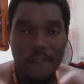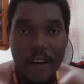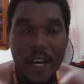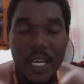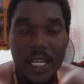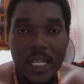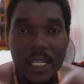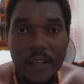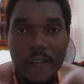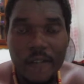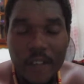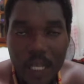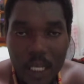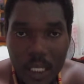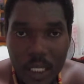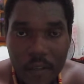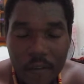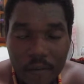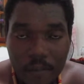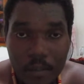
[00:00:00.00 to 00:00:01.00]
Highly
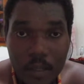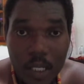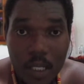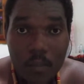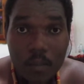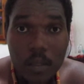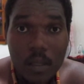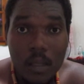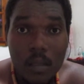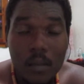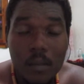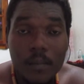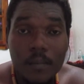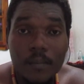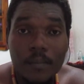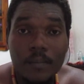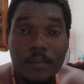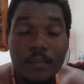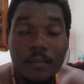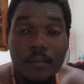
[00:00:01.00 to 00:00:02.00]
Effective People
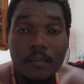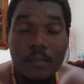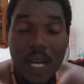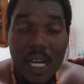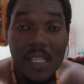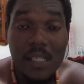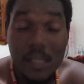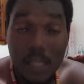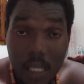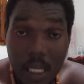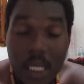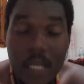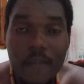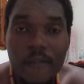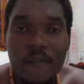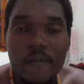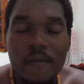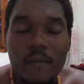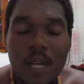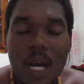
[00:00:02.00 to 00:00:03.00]
by
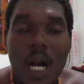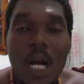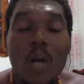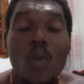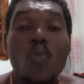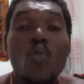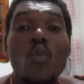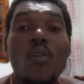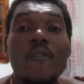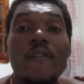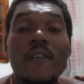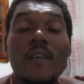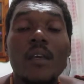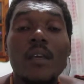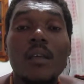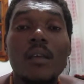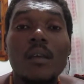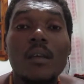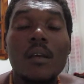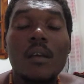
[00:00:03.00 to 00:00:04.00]
Stephen R. Covey.
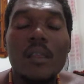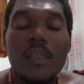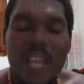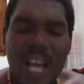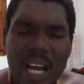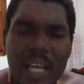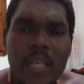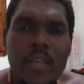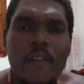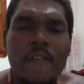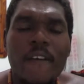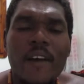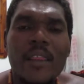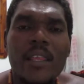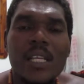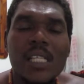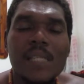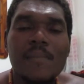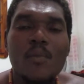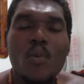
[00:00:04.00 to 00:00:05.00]
Thank you for
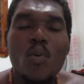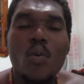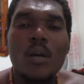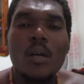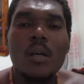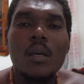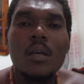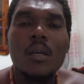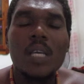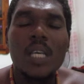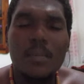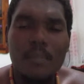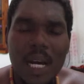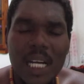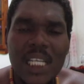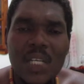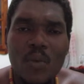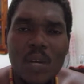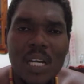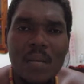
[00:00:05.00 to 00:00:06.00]
this book,
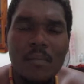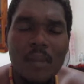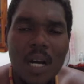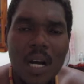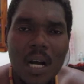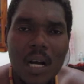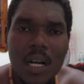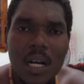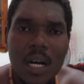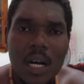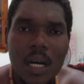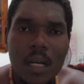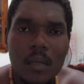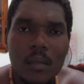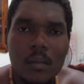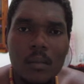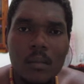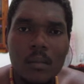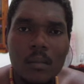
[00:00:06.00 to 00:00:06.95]
Emmanuel Morgan.